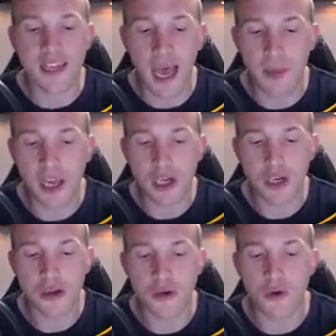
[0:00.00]
damage
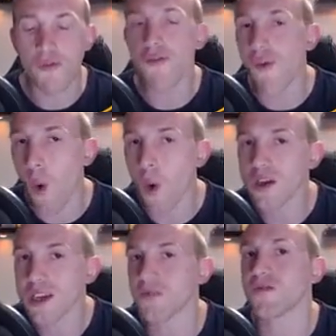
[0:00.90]
to 4
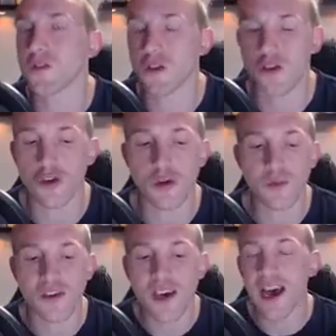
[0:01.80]
different
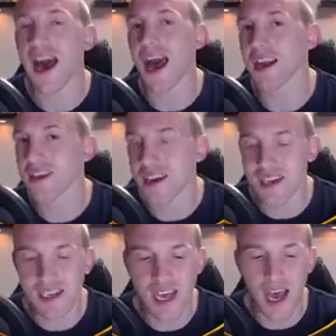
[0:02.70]
troops at
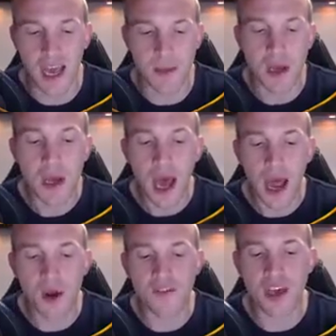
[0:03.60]
a time.
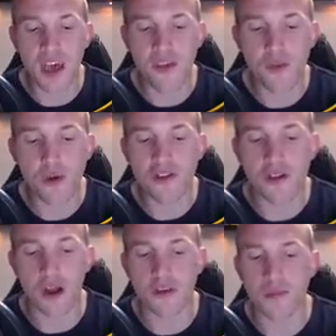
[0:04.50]
However, if we
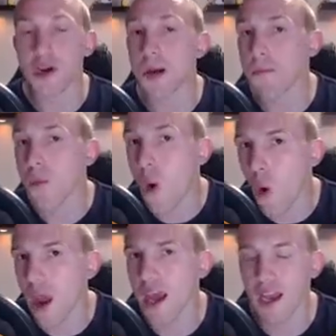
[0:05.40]
start to bring
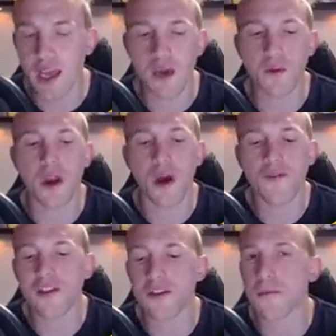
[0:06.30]
more in here, we'll
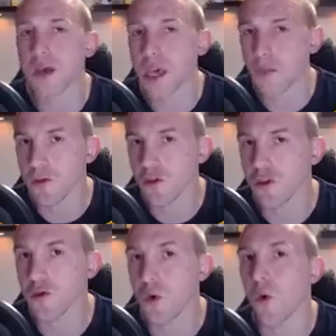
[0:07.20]
obviously be able
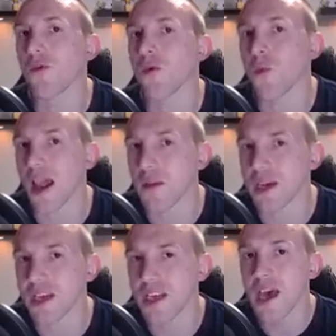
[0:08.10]
to overwhelm
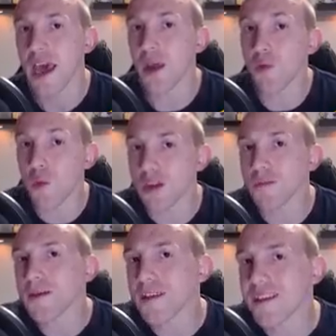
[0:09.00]
it. It will
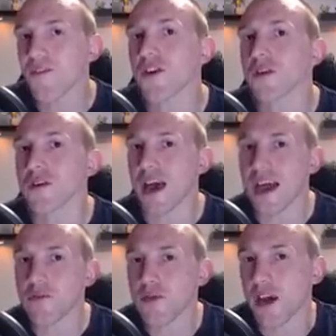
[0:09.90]
be difficult
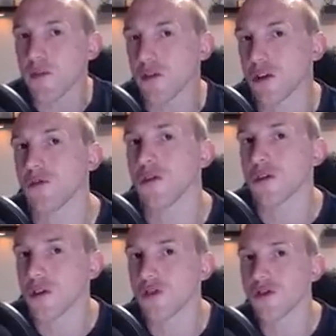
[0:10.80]
as we get onto
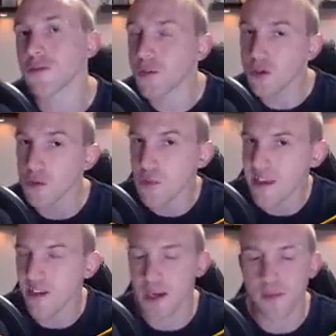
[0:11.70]
other troops. You'll
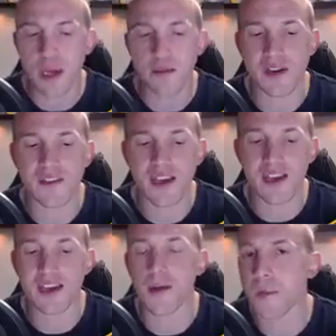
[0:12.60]
basically be able to see
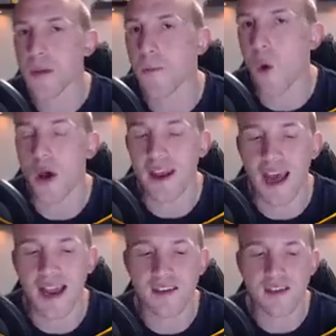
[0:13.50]
it in a bit more
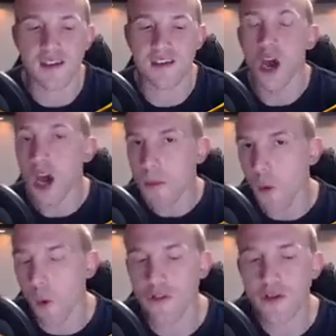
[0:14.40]
analysis,
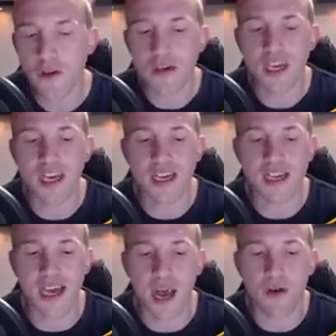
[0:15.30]
but once you take
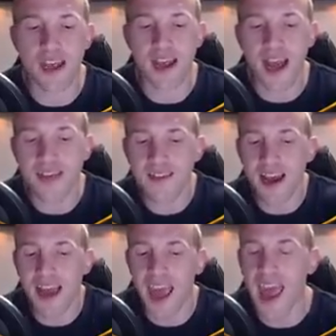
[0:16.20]
it down, it has
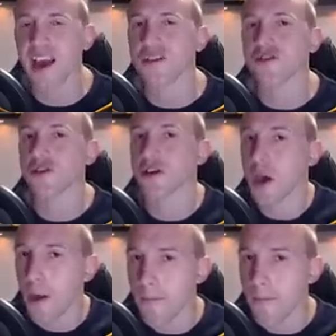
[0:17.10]
that extra